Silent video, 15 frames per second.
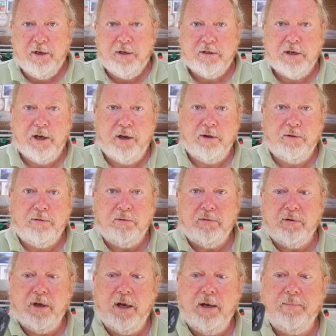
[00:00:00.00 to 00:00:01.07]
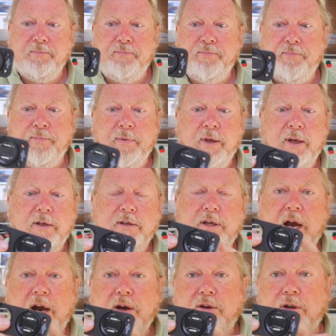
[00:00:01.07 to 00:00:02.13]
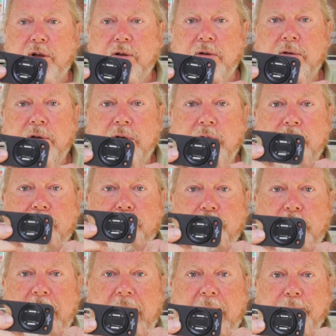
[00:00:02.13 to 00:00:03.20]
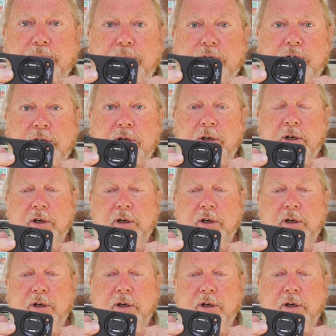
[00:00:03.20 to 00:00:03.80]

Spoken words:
So total 3 amps.